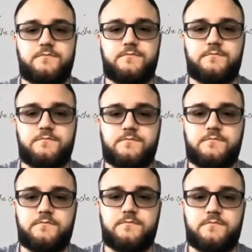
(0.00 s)

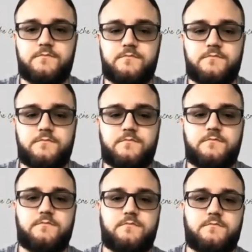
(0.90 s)

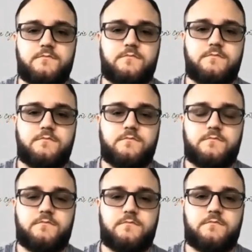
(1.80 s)

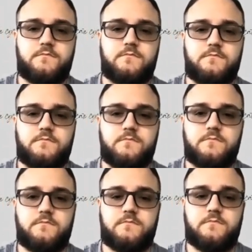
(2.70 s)

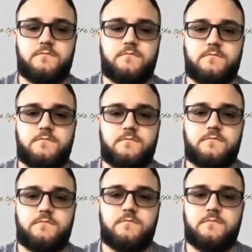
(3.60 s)

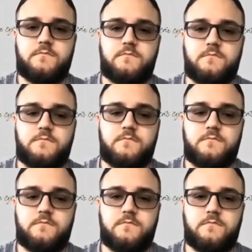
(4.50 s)

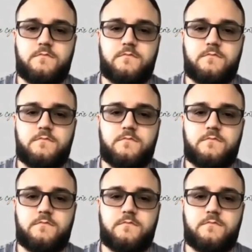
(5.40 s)
(silent)